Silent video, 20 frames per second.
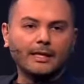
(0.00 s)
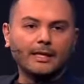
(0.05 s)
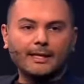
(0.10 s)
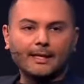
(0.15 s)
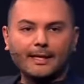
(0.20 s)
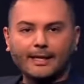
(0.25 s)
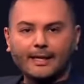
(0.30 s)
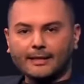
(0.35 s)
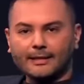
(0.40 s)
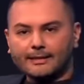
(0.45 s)

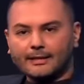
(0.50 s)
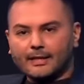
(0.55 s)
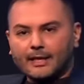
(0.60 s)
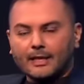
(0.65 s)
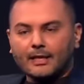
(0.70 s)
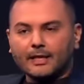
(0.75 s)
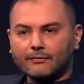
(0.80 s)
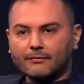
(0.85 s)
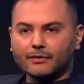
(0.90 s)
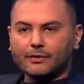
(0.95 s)
that
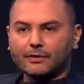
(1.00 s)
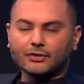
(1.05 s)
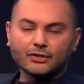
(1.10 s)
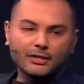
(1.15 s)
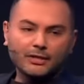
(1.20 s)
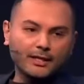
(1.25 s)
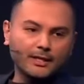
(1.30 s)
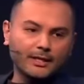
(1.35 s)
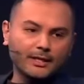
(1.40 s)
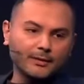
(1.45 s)
leverage
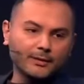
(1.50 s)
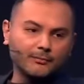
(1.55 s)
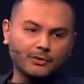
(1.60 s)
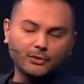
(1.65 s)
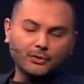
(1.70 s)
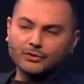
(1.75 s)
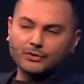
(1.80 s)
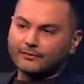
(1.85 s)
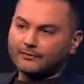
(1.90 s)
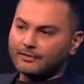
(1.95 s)
the
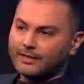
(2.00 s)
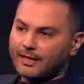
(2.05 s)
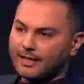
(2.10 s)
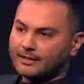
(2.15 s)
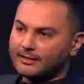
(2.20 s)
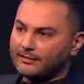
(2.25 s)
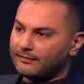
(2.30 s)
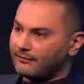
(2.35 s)
use of native